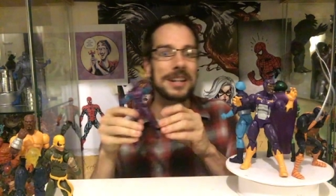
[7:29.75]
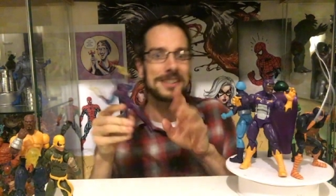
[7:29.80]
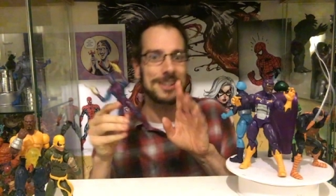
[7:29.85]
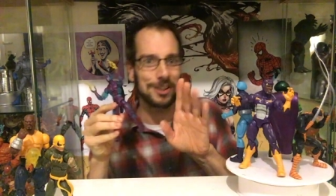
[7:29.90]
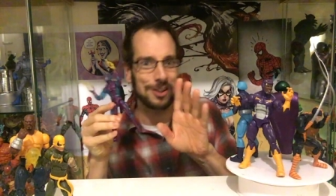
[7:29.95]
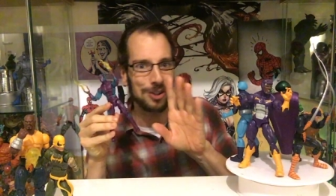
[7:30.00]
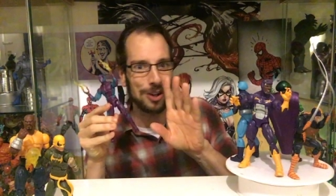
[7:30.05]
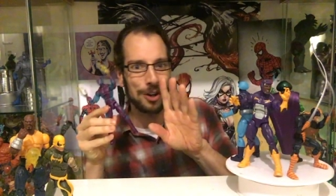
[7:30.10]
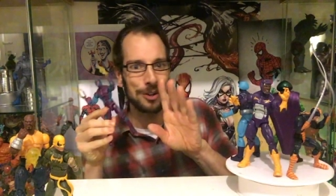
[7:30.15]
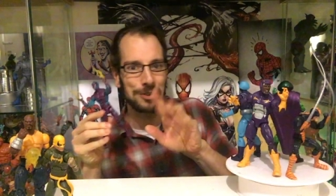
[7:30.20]
to
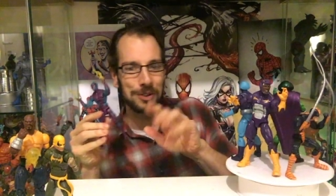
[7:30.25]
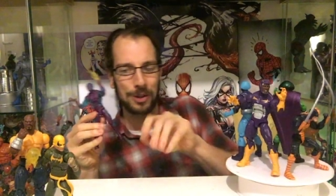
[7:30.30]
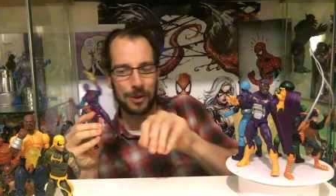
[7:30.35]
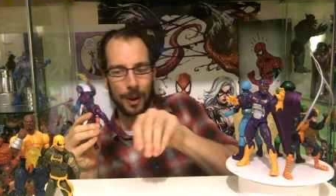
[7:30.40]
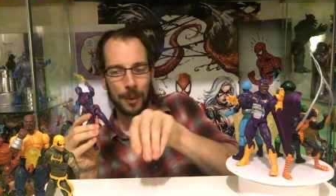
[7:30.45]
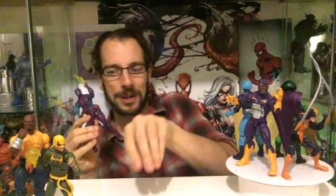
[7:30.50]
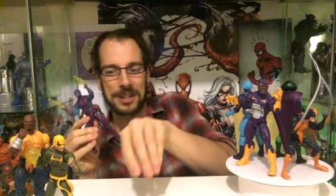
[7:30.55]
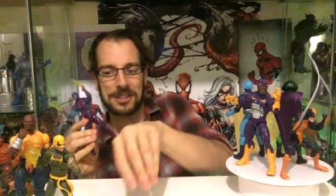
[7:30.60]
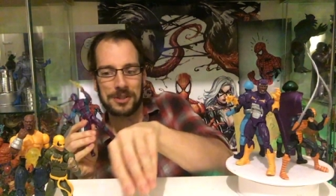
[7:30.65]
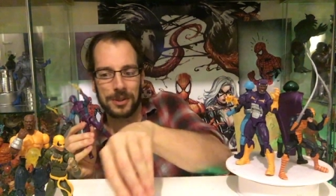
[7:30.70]
show you, I
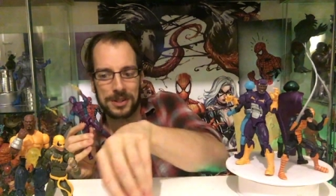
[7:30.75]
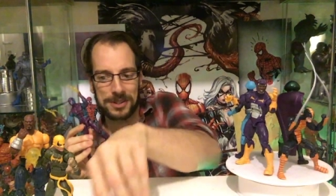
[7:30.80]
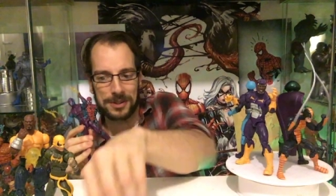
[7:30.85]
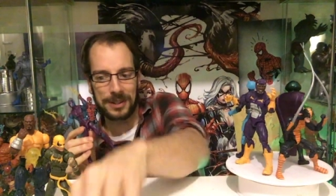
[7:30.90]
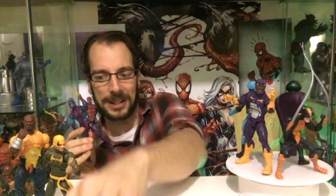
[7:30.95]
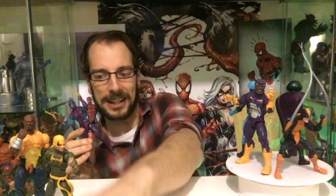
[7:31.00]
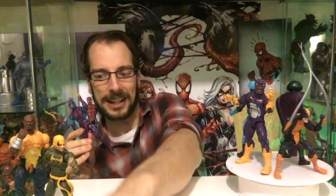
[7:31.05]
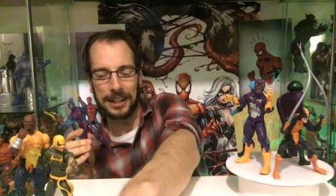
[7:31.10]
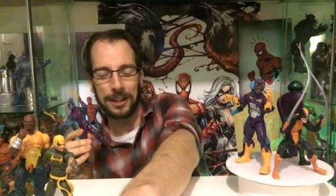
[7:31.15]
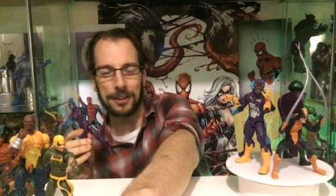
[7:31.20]
wanted to do a
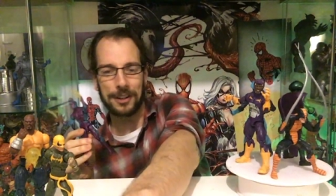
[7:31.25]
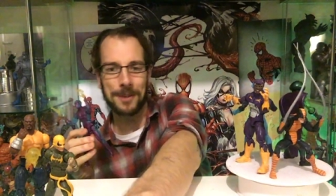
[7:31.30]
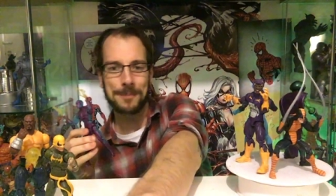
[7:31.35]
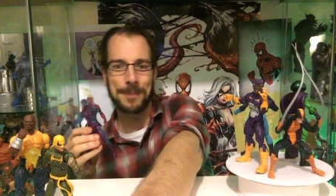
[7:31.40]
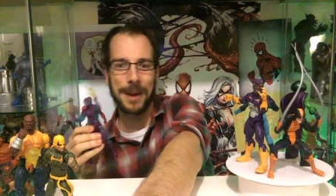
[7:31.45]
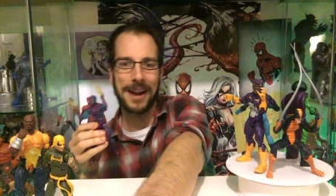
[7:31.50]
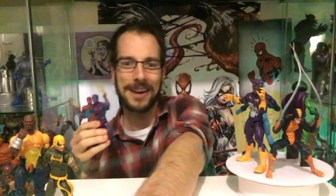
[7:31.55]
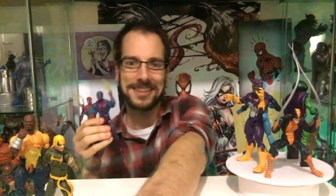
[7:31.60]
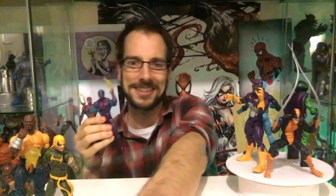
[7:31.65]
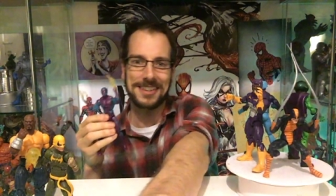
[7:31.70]
little
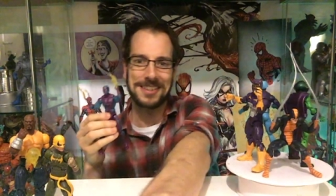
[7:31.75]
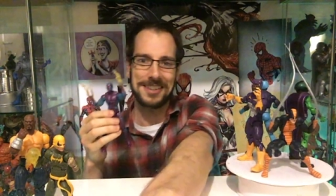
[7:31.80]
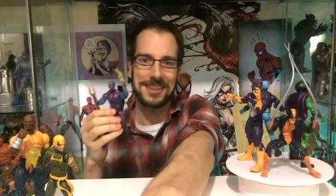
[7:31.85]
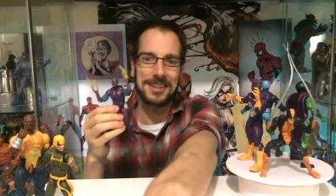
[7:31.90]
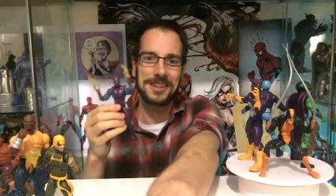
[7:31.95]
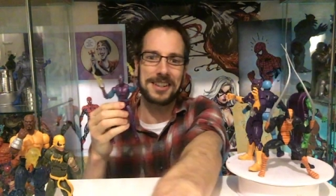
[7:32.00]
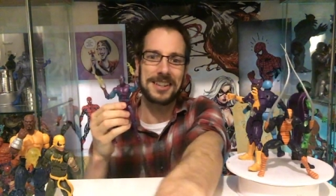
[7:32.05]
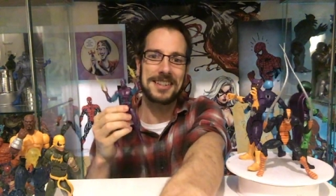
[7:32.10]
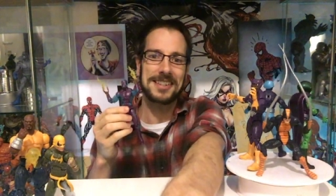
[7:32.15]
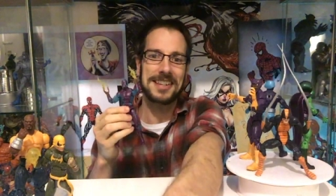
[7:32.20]
comparison so
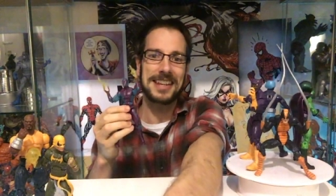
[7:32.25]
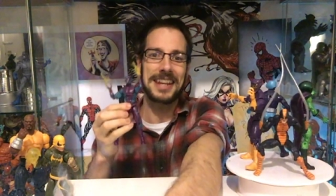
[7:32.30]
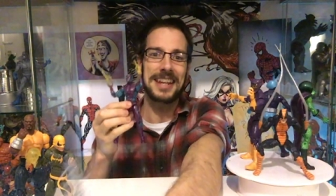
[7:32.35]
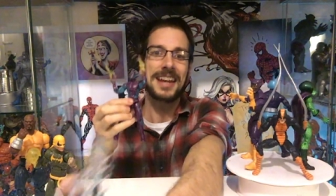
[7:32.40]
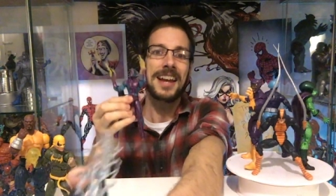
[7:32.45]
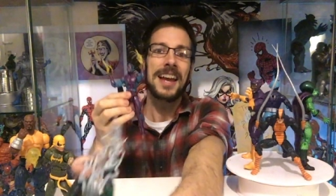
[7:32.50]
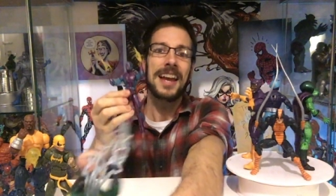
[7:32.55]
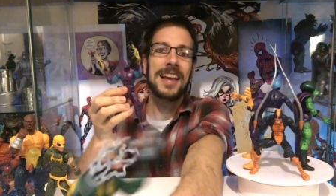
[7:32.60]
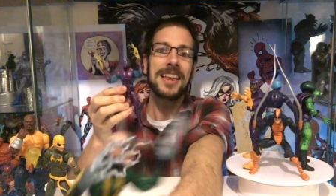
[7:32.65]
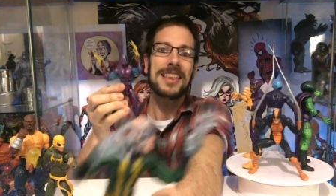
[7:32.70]
you can see
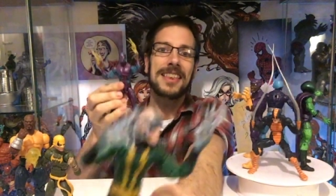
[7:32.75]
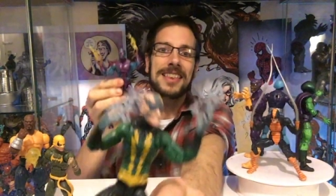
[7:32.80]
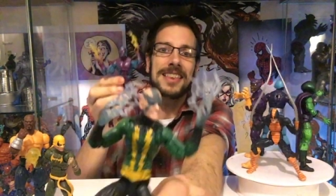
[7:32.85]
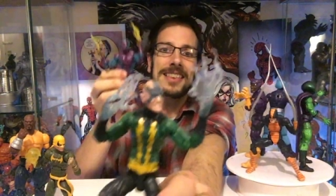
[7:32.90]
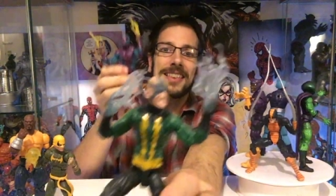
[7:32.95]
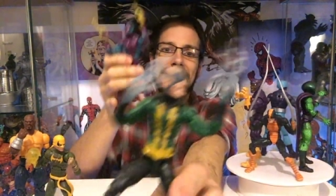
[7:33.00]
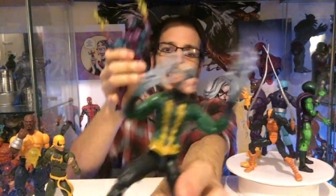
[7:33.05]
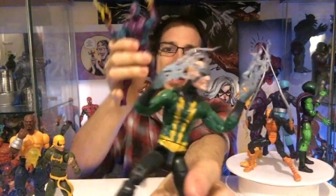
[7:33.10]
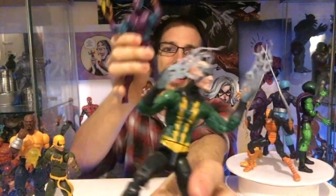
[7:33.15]
the